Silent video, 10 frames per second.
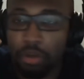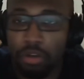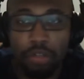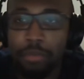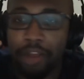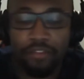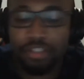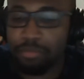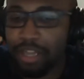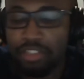go to bat for
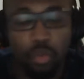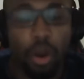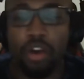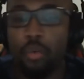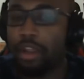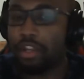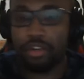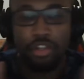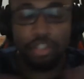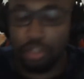this man, just walk away.
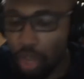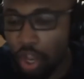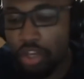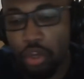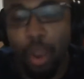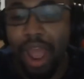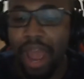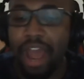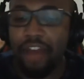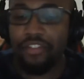You
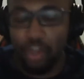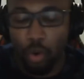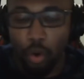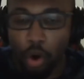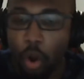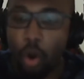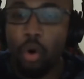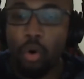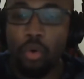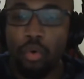have your
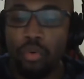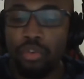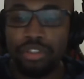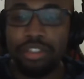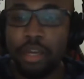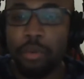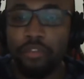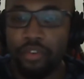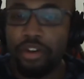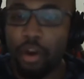own just getaway
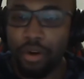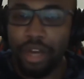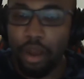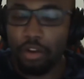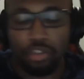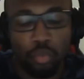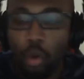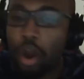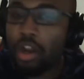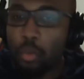free card right now. Just
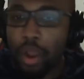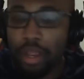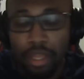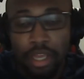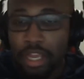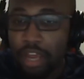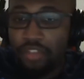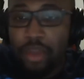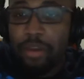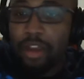walk away. If
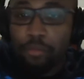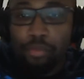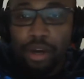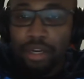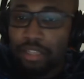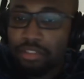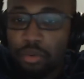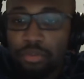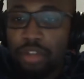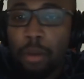they become pregnant, that's their
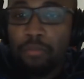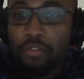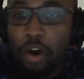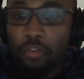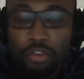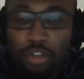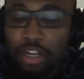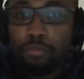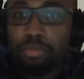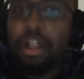own dumb fault for trying
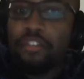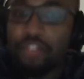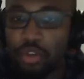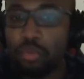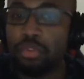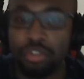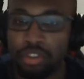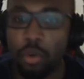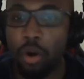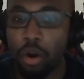to bluff you
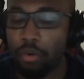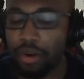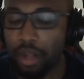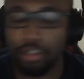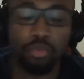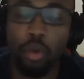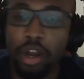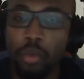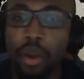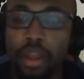so hard right now. Just
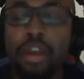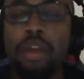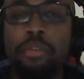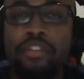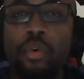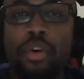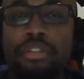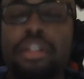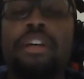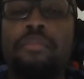walk away. But of
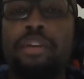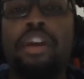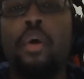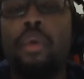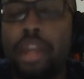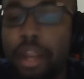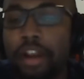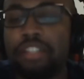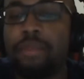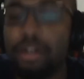course, Miho
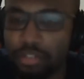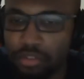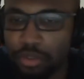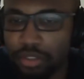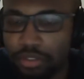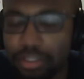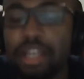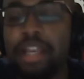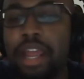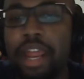cares about her students,
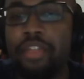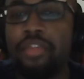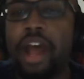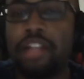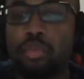and that's what